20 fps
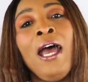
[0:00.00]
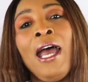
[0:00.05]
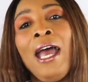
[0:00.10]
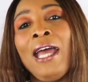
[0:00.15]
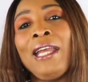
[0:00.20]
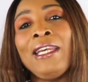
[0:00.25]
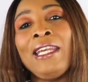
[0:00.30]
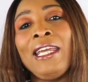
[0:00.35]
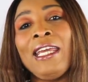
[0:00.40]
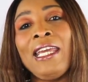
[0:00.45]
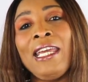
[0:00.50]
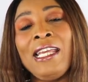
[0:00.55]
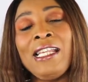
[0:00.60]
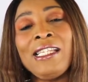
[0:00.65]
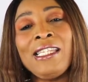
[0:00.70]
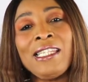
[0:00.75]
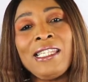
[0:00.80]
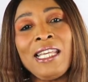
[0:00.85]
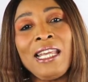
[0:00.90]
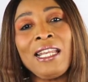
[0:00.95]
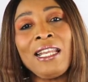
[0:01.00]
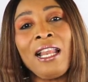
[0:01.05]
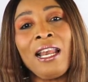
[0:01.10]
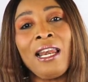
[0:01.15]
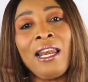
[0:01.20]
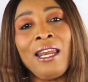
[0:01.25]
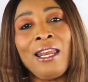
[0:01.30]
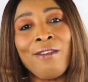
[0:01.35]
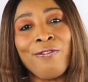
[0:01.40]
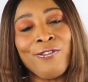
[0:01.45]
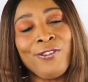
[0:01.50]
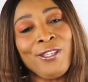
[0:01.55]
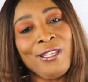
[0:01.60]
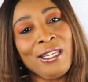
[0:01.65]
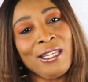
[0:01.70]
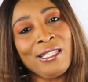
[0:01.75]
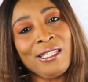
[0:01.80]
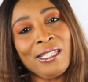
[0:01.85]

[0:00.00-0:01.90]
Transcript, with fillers: an instant lift to the